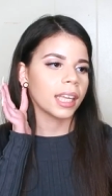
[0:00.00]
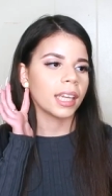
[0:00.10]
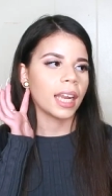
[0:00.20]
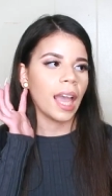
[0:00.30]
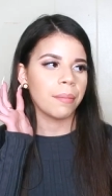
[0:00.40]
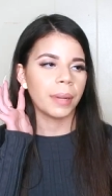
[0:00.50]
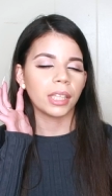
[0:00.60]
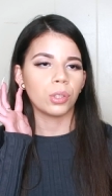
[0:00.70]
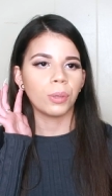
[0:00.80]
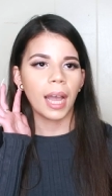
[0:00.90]
then I
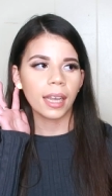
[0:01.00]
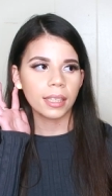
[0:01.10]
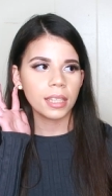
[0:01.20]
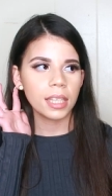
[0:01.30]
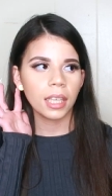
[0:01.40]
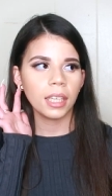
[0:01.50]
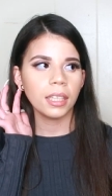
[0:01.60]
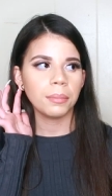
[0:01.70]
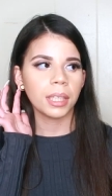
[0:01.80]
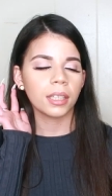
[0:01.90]
might do
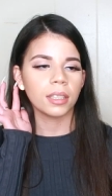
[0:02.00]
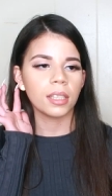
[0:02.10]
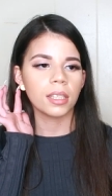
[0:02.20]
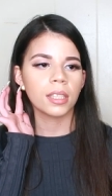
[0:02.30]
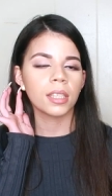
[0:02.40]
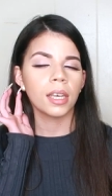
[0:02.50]
Accutane because